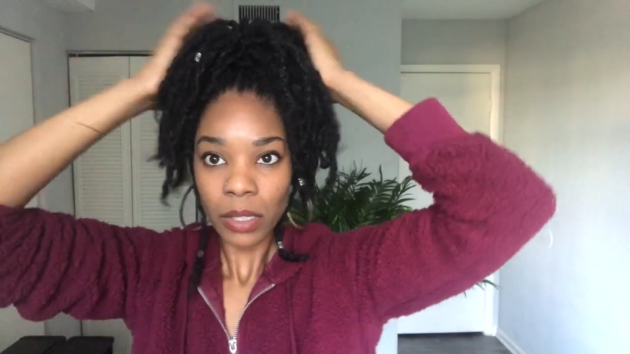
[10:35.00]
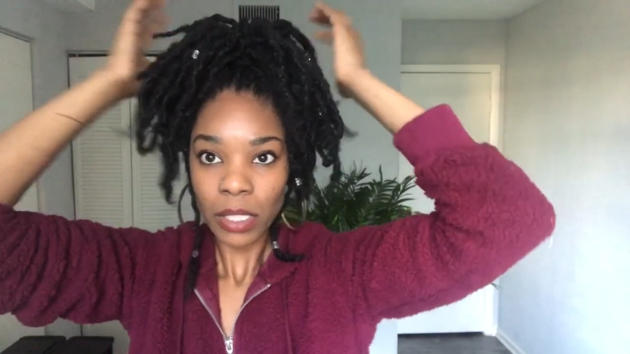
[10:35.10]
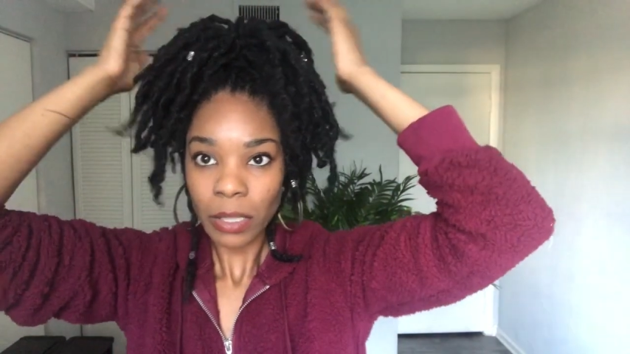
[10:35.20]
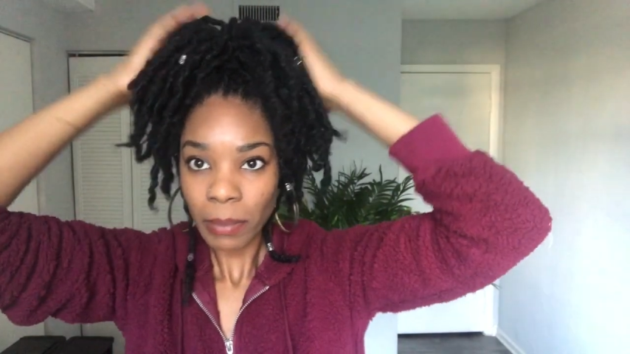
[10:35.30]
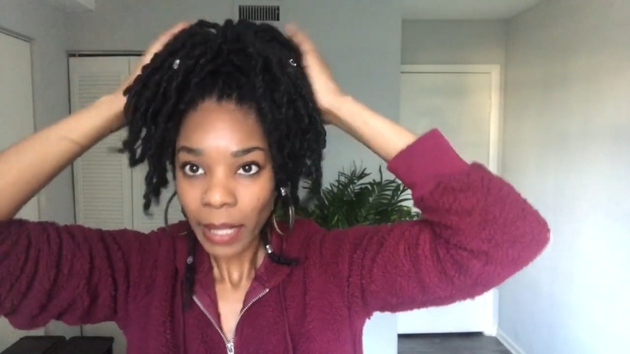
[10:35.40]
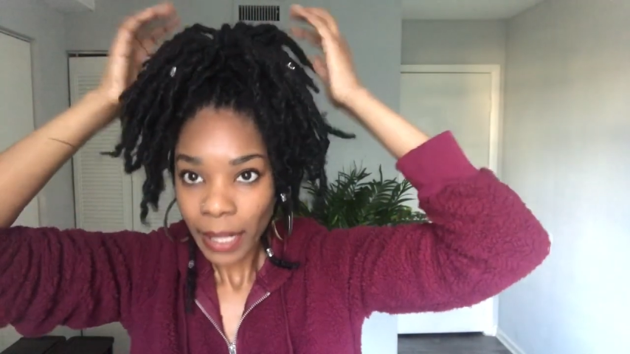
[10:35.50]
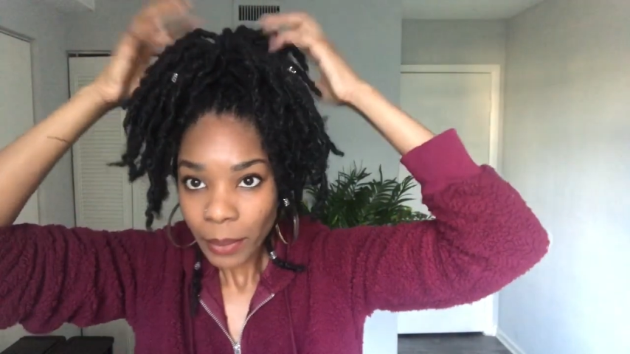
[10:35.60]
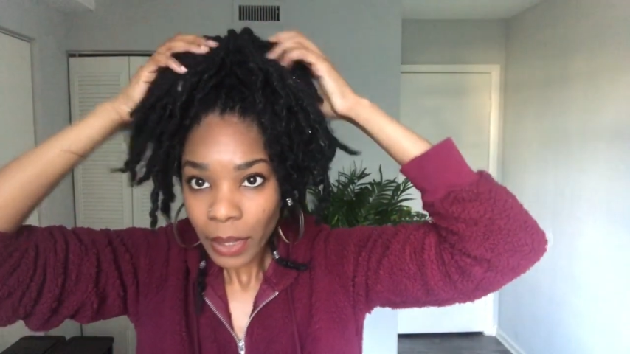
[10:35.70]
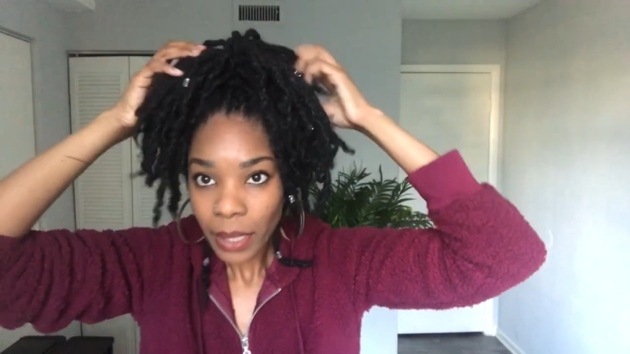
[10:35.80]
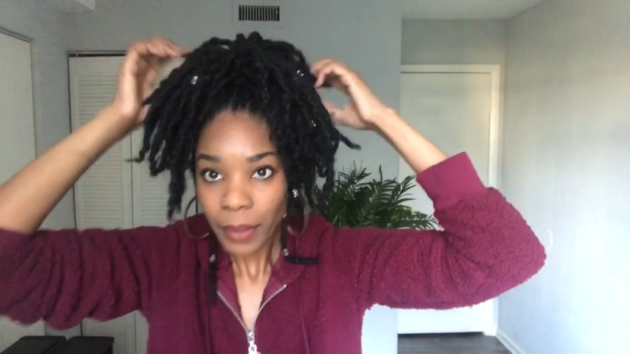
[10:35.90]
just play
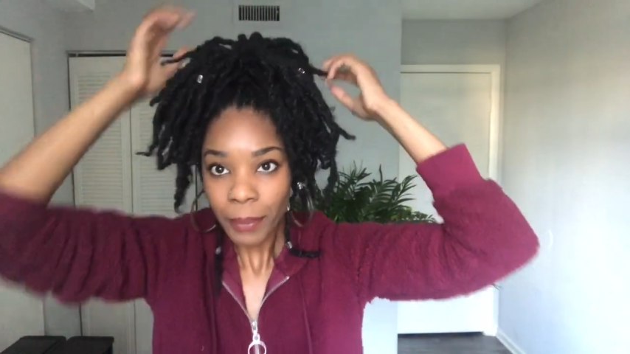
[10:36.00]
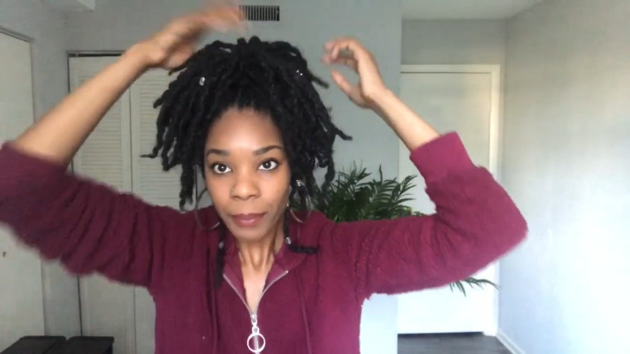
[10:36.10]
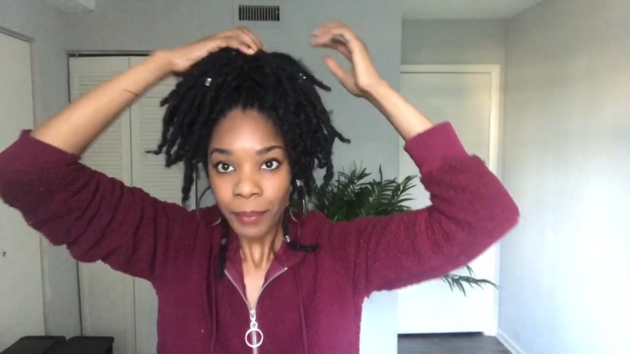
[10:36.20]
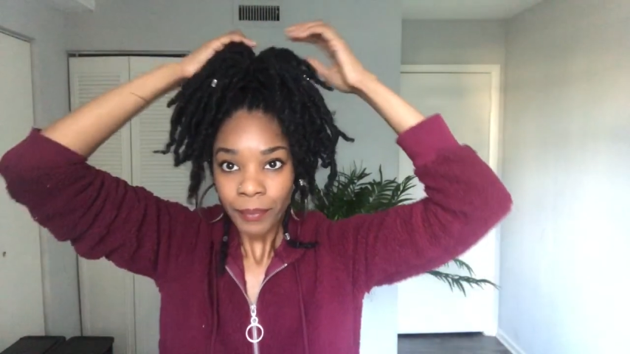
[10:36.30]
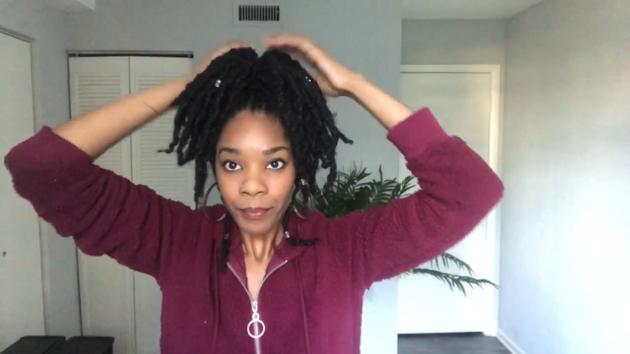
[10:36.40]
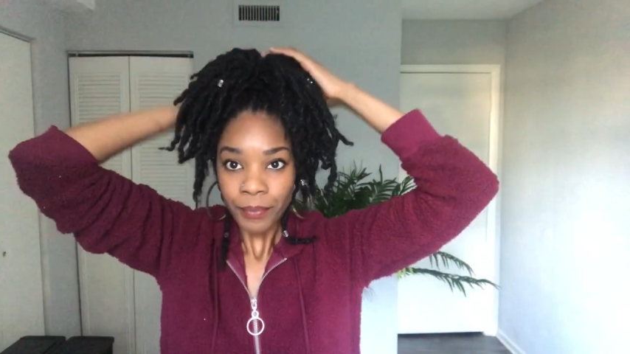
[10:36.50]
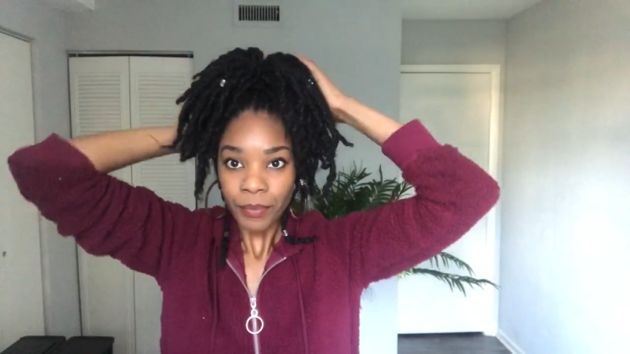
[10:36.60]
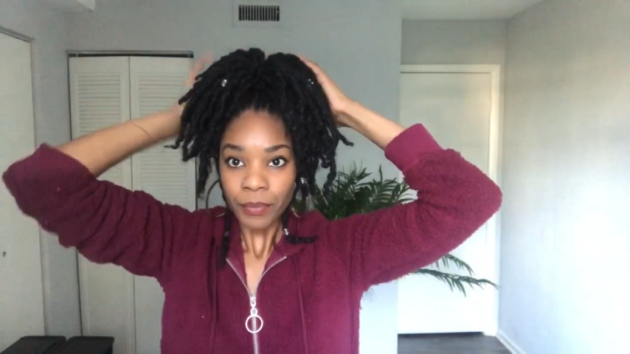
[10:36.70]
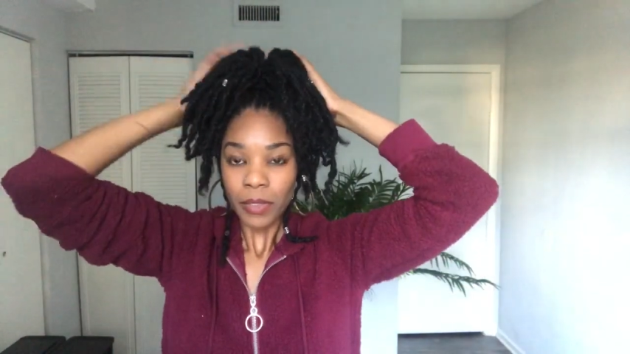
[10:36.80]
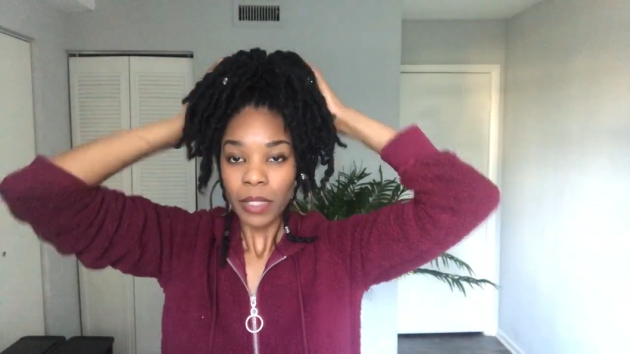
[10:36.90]
with them.
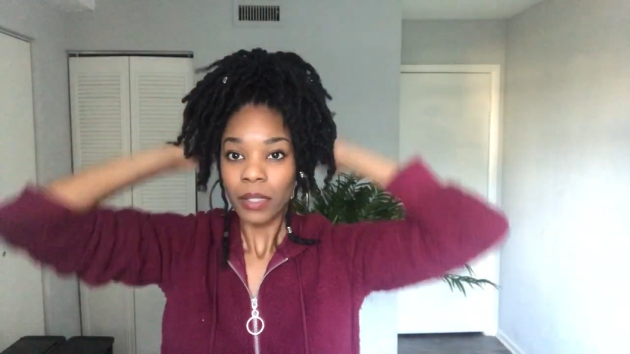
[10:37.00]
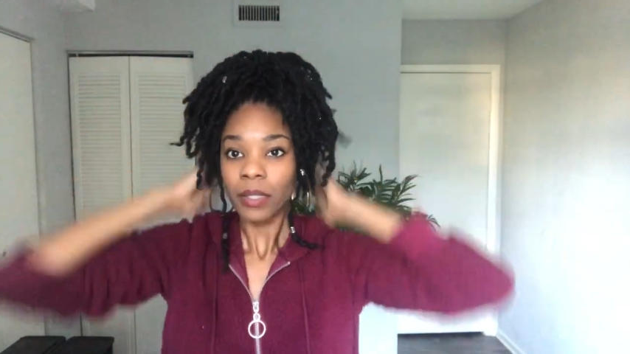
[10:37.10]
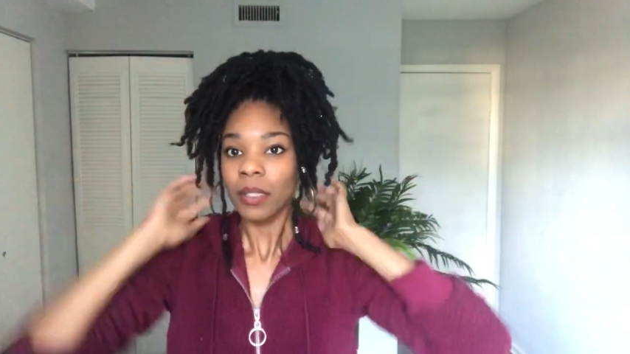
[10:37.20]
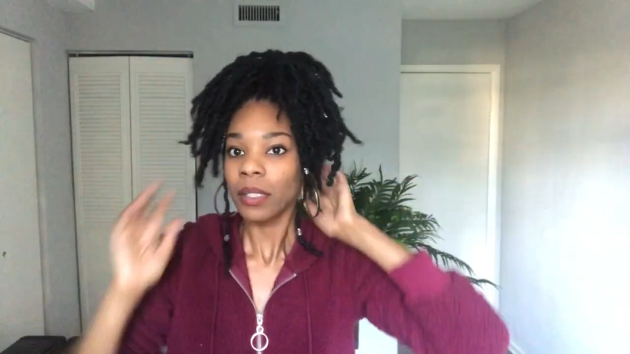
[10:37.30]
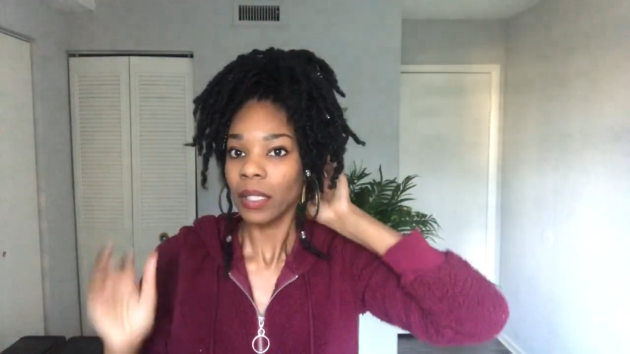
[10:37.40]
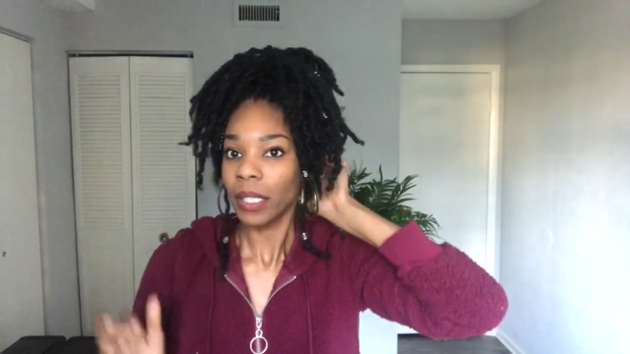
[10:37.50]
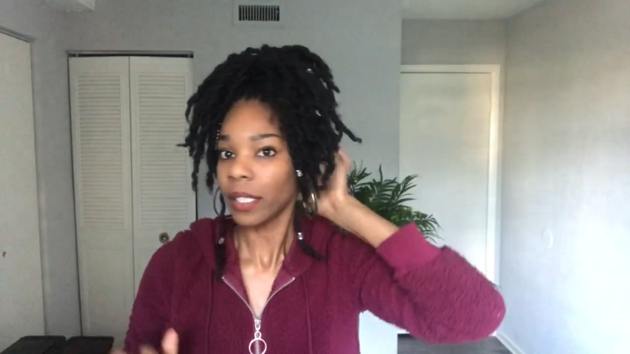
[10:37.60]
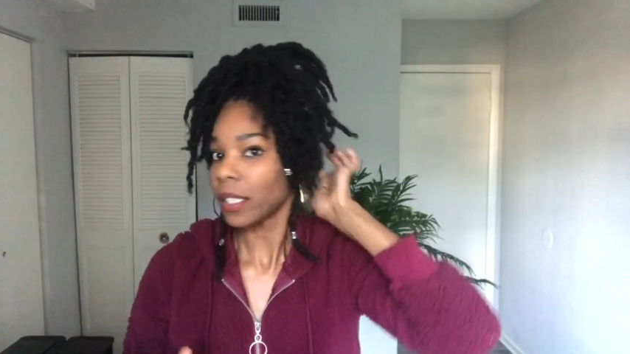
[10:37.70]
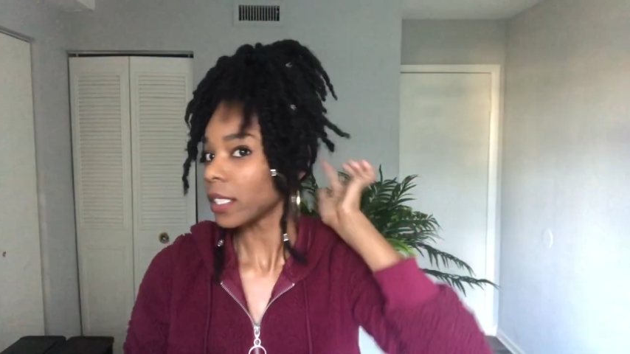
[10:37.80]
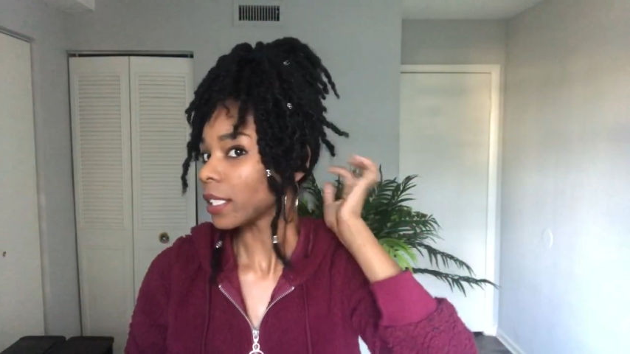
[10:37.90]
Get
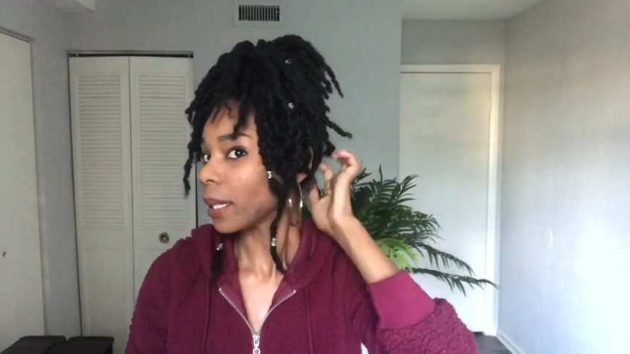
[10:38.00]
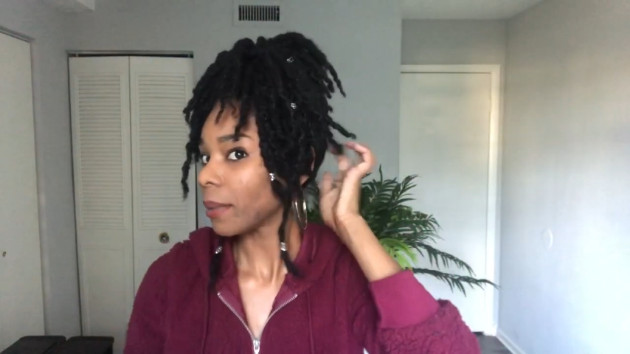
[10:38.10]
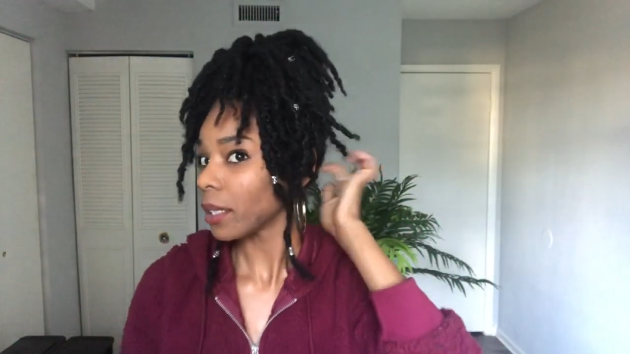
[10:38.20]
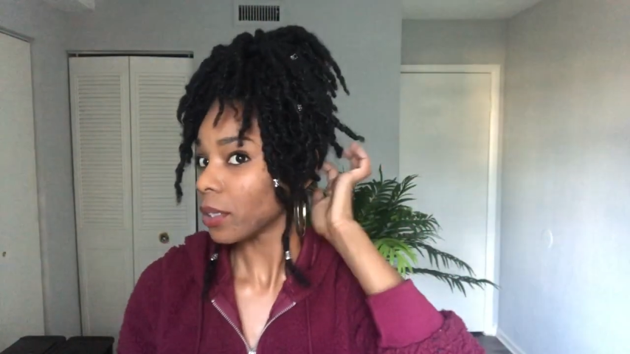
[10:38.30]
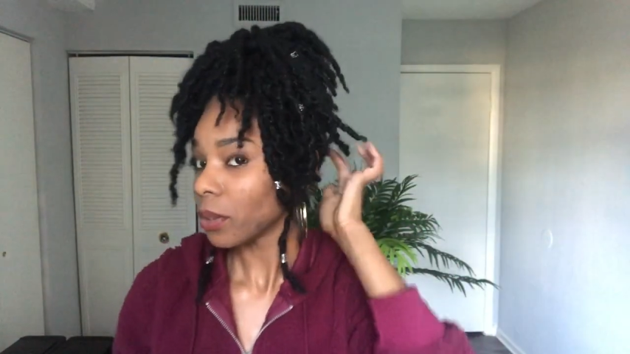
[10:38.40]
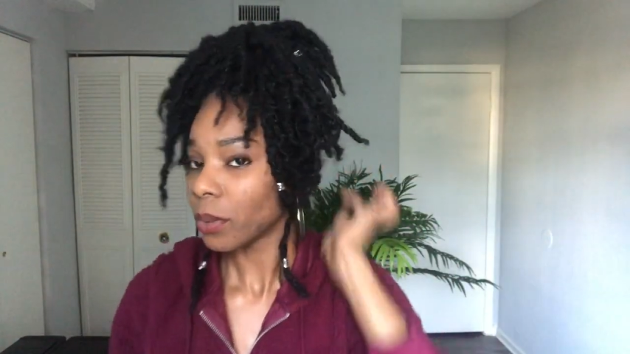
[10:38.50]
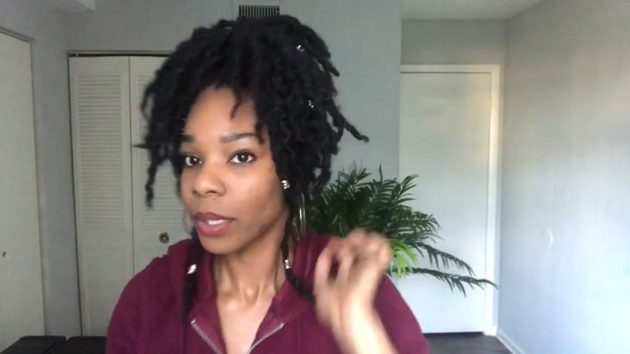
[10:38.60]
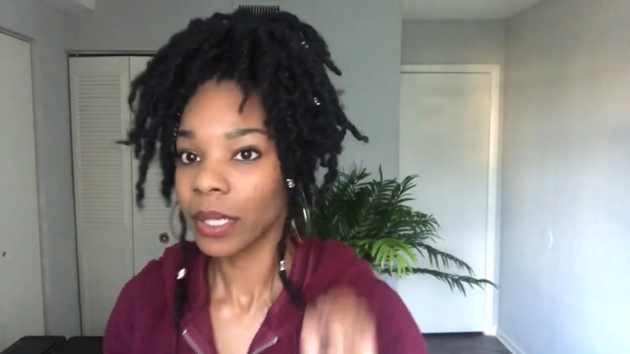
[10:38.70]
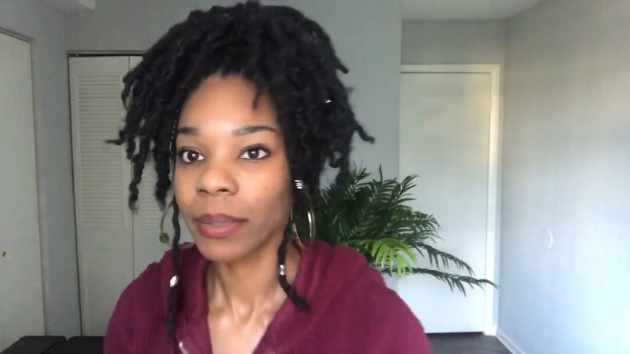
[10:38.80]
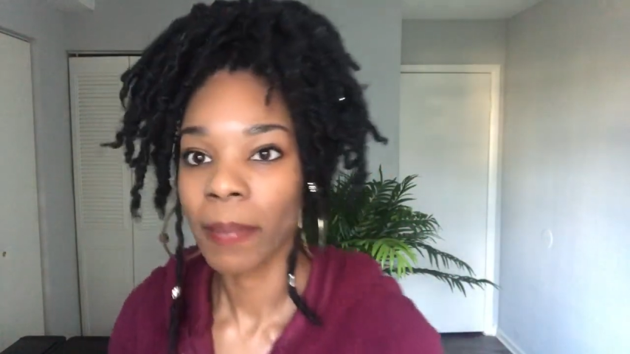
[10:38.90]
the shape that you want.